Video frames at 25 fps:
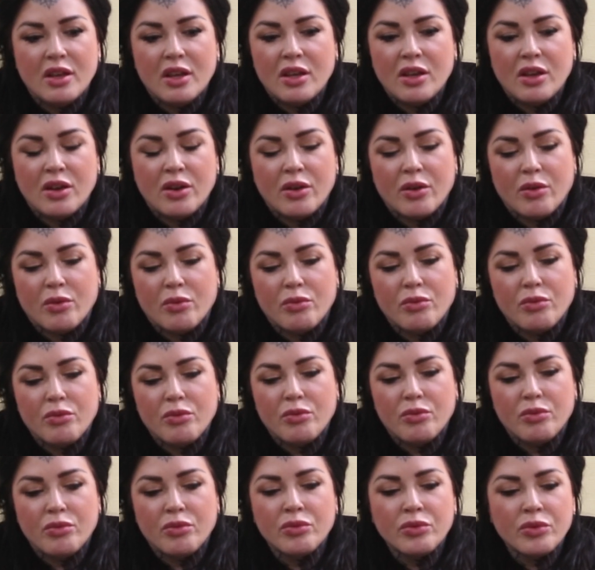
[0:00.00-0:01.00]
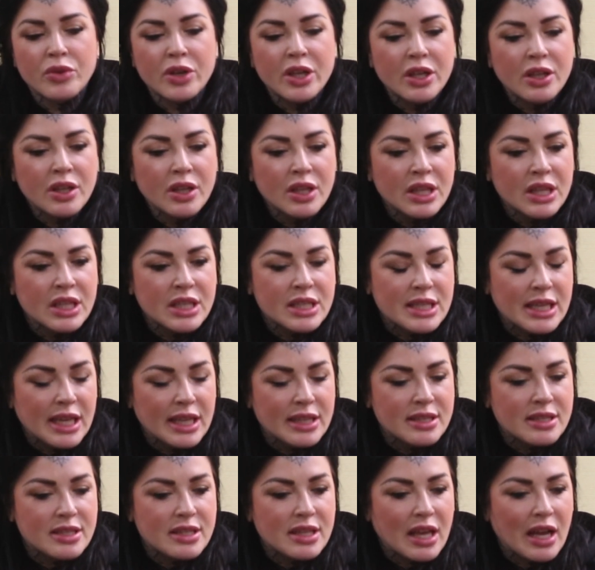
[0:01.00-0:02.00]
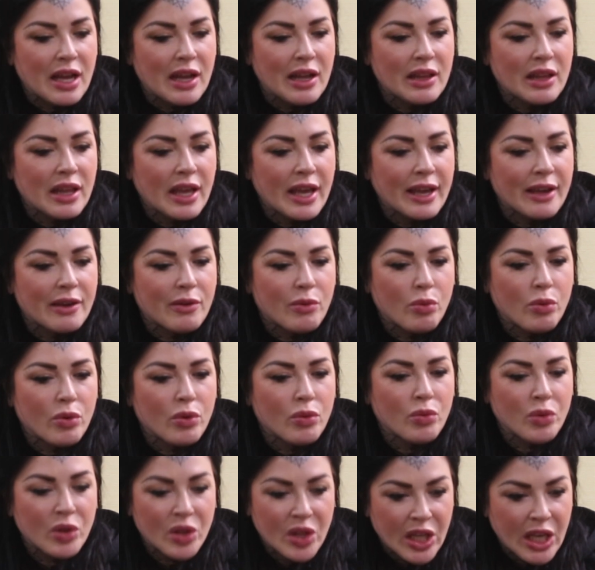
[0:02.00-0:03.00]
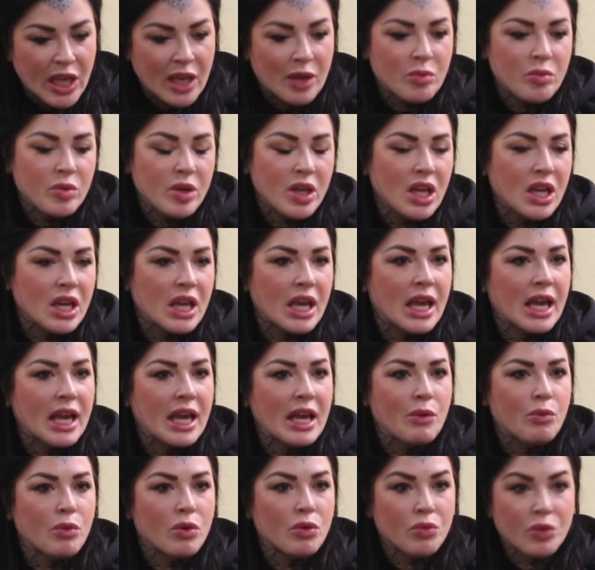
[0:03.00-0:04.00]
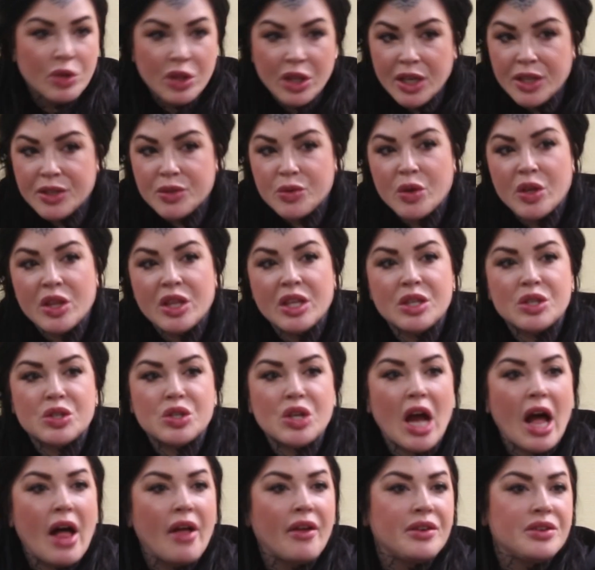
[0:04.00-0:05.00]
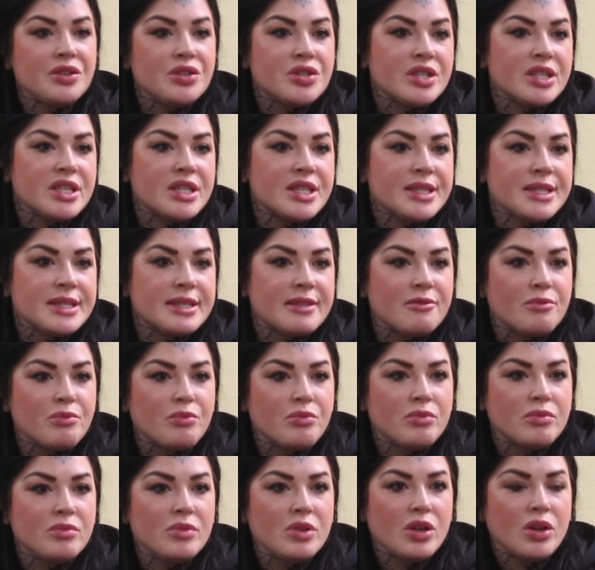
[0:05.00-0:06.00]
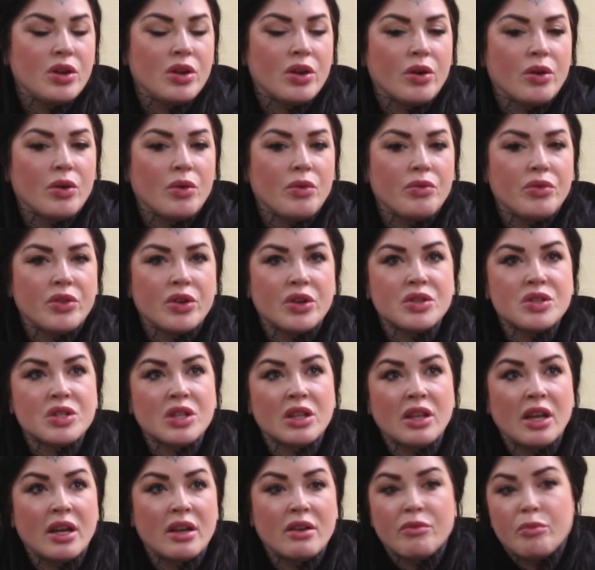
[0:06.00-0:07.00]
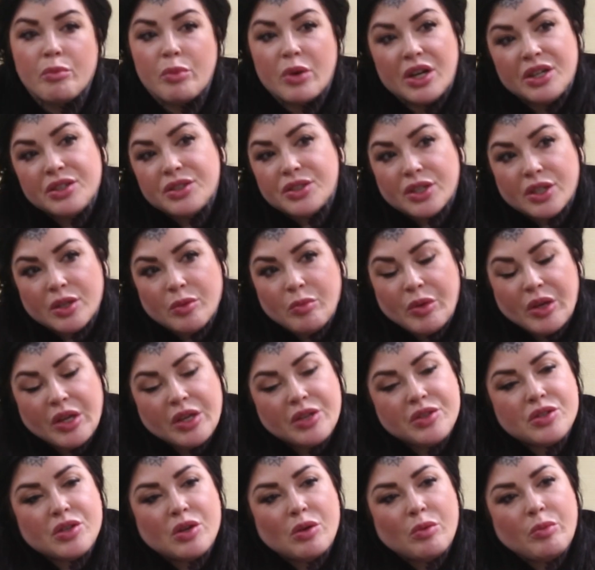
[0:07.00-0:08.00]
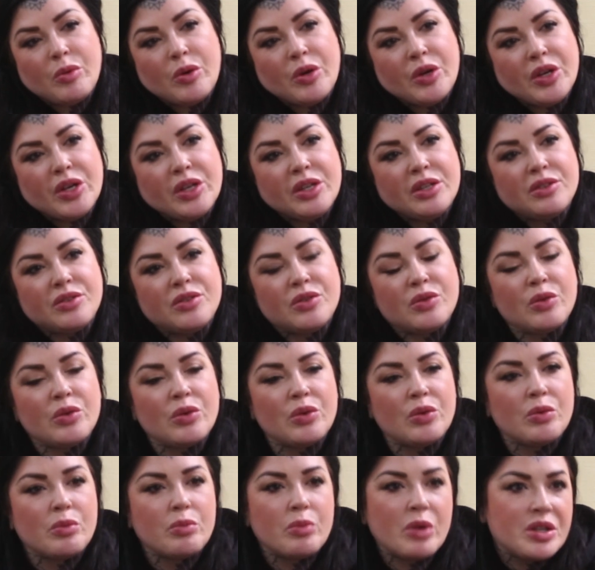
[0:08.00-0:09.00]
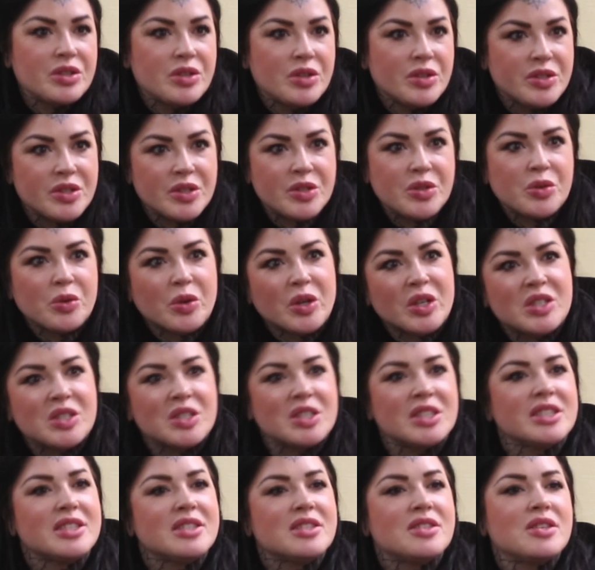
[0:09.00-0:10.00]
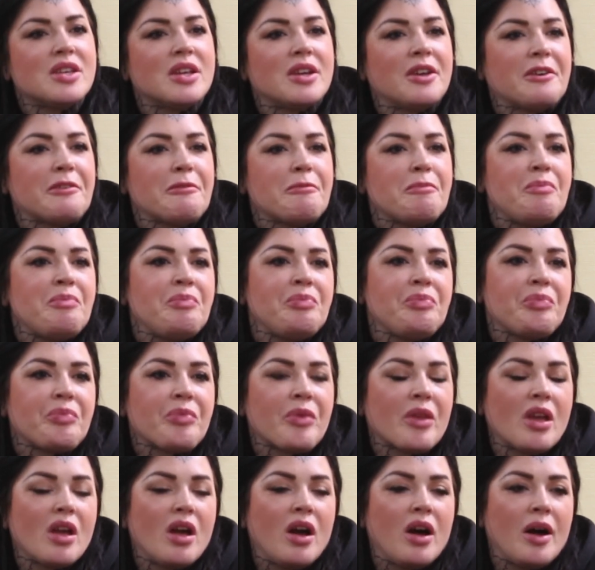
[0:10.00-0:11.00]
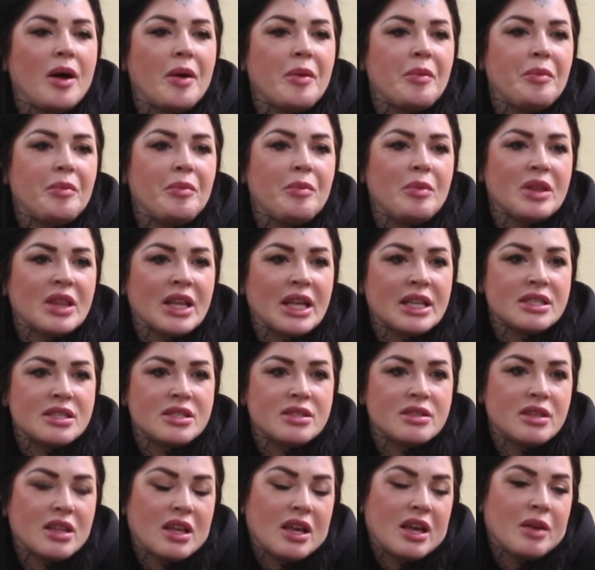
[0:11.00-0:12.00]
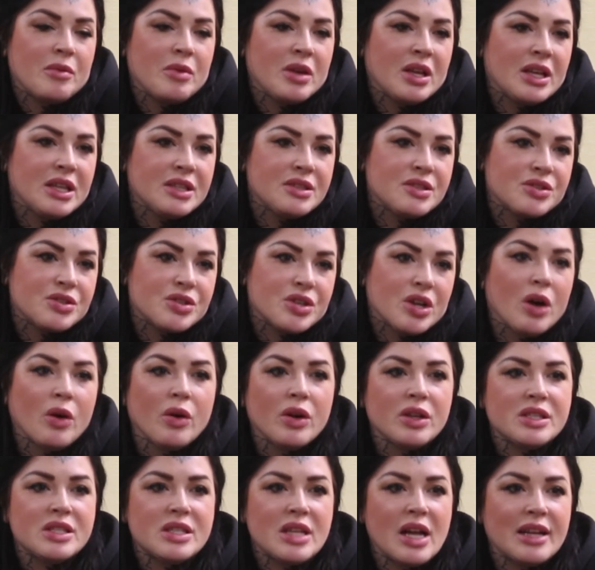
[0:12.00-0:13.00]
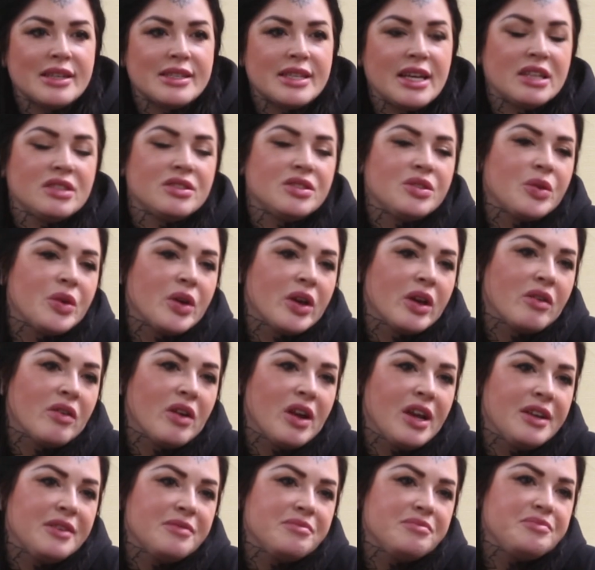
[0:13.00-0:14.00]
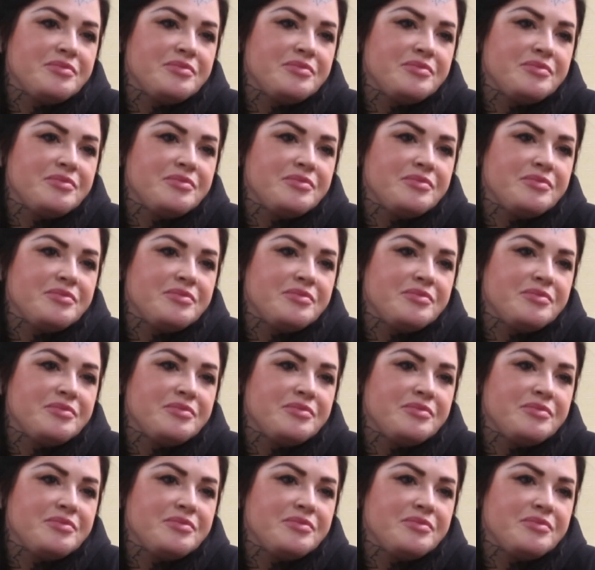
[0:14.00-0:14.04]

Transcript: you know, real in the sense that, like, we're really competing and we're really doing these challenges, and, you know, there's a lot of pressure because you're put into pressure situations, you know. But that's, I mean, it's a show, it's not tattooing, right?